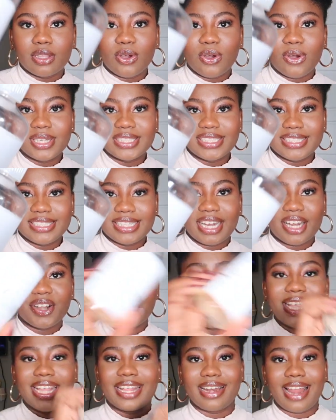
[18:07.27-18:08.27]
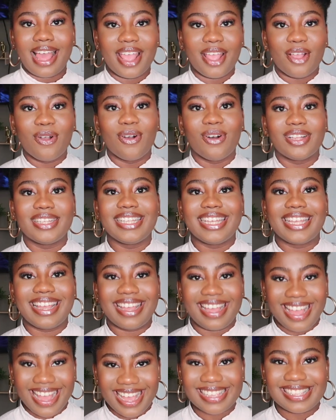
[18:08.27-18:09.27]
the Ordinary glycolic
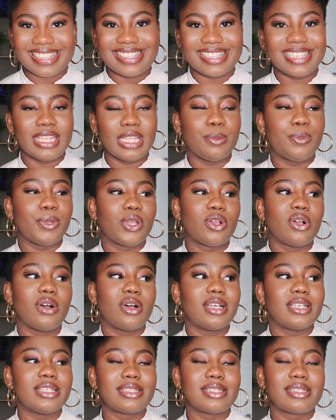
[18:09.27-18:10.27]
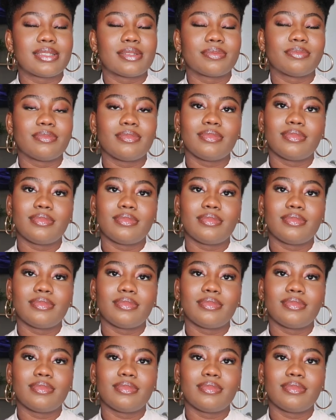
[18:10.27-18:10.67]
acid, because